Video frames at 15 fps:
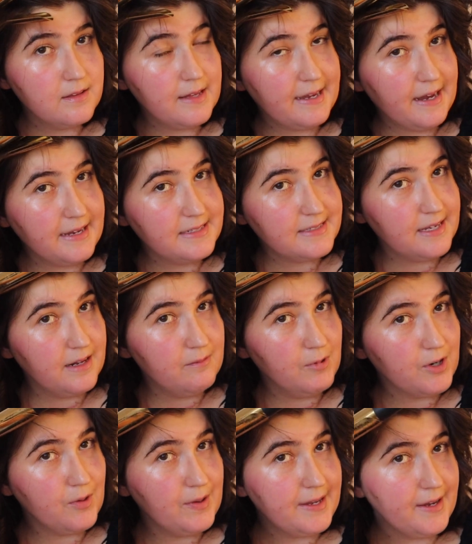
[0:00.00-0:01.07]
Like I said,
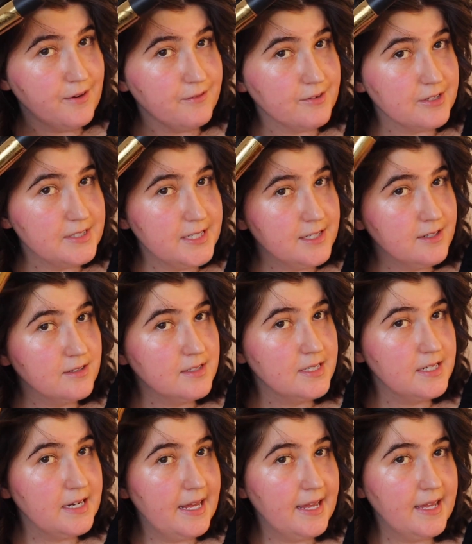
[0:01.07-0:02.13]
we're going out for dinner
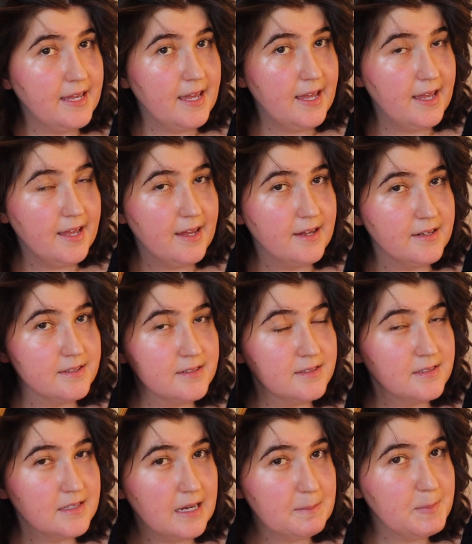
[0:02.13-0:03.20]
tonight,
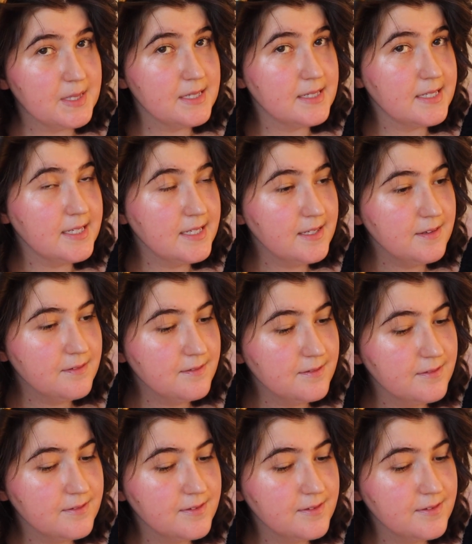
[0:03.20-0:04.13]
and I believe